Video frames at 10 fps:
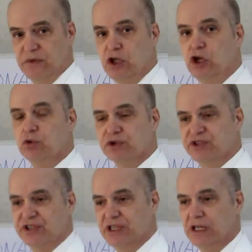you will
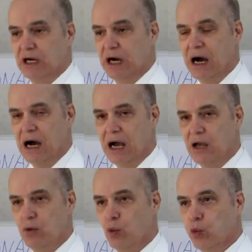see a
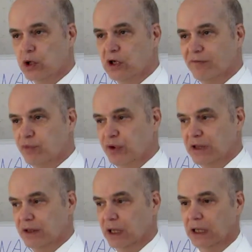high work of
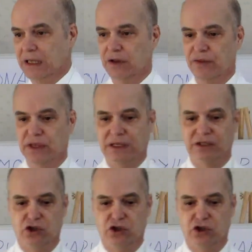breathing in the